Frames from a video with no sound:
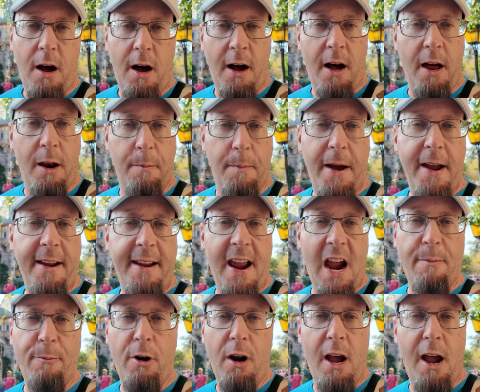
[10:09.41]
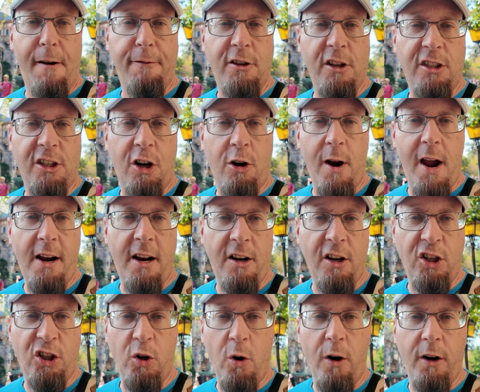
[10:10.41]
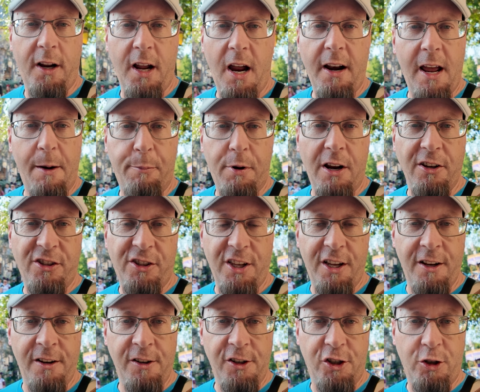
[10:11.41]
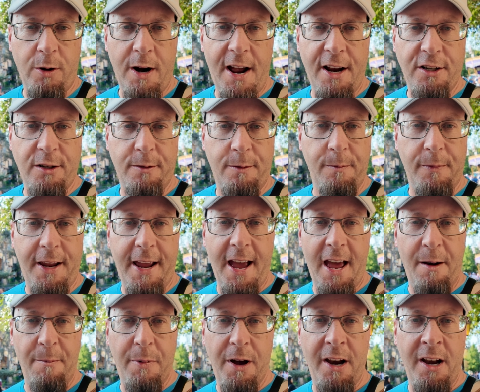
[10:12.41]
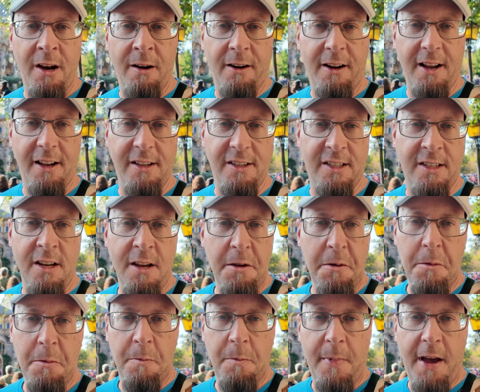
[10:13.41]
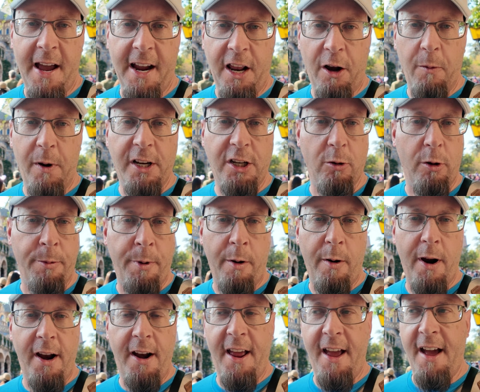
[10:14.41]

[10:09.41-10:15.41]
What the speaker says: On my camera, I've just created a shortcut. I press the trash can button because I can reach it with my right